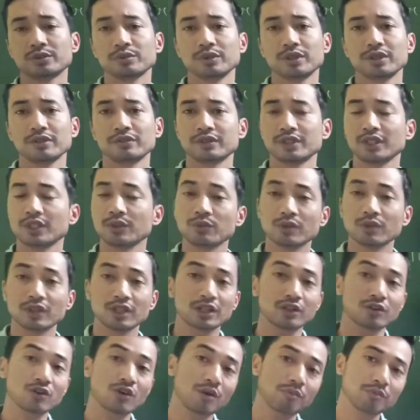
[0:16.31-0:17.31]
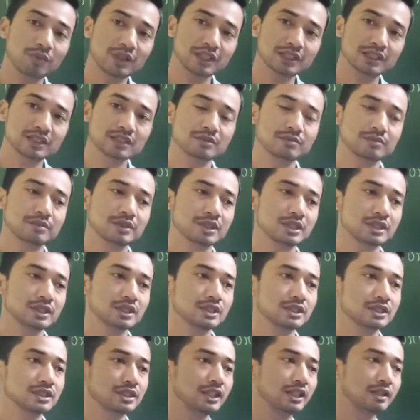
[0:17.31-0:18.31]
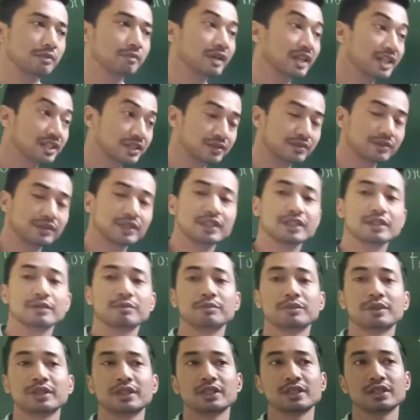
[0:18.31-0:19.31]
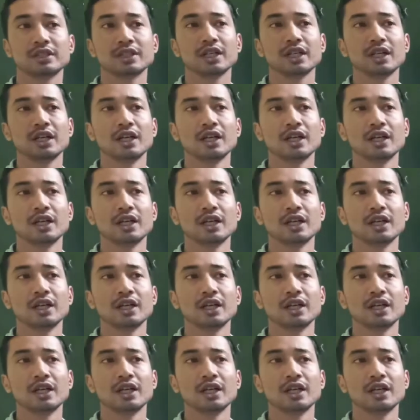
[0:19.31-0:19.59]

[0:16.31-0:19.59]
we have seen what are complex numbers, the imaginary numbers,